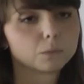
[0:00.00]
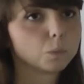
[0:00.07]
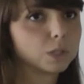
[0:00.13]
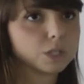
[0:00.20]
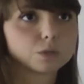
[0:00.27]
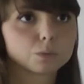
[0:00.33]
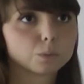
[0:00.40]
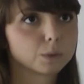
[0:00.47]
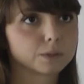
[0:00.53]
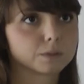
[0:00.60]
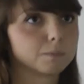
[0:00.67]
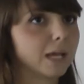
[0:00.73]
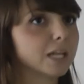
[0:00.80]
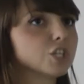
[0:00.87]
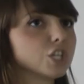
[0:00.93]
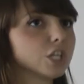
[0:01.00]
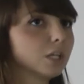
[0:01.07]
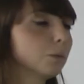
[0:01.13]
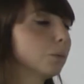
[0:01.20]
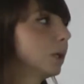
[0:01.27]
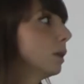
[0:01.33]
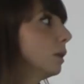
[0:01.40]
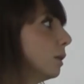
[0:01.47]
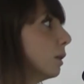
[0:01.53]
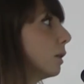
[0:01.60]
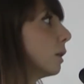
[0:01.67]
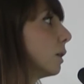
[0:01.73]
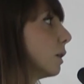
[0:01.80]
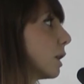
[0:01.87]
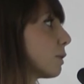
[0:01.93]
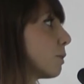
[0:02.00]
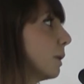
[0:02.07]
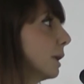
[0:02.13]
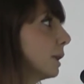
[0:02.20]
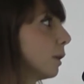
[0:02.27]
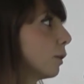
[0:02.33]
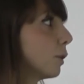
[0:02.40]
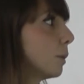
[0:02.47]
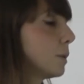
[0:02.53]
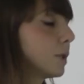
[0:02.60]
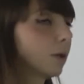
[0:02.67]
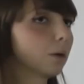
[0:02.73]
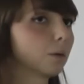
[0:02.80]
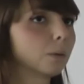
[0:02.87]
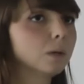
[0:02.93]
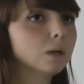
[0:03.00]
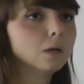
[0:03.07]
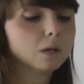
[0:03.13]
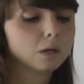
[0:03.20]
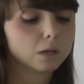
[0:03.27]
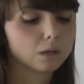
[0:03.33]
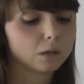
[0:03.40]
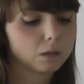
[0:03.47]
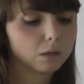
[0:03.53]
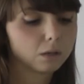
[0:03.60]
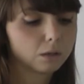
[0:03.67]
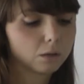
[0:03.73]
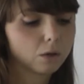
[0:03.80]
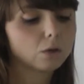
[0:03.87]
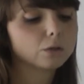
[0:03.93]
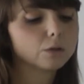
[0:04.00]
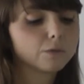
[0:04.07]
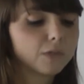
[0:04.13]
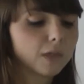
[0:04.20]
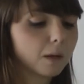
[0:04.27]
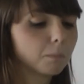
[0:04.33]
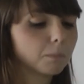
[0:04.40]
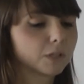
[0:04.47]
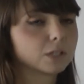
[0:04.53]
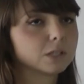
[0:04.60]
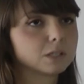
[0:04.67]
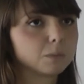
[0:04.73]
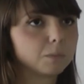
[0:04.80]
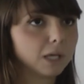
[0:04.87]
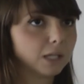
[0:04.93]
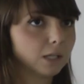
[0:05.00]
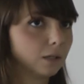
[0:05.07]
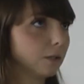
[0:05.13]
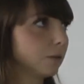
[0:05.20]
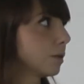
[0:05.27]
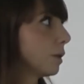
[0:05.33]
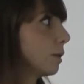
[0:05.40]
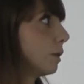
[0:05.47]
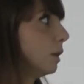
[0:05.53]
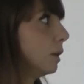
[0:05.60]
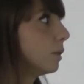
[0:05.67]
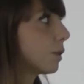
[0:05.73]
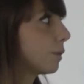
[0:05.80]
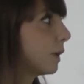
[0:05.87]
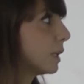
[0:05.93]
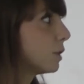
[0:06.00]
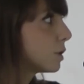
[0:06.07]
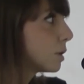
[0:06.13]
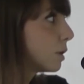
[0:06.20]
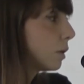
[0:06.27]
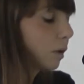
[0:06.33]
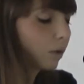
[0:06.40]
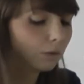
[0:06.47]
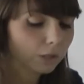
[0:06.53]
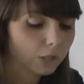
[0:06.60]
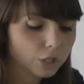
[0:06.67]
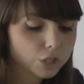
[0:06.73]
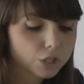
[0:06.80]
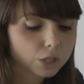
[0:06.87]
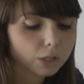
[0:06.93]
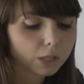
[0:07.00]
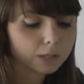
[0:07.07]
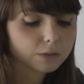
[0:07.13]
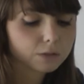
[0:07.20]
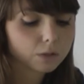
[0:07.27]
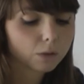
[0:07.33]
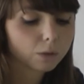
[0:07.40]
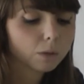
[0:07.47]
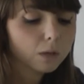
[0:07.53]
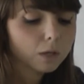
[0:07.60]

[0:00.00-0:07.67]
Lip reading: which was matching with the experimental group, so all of them participated in an intervention condition, and so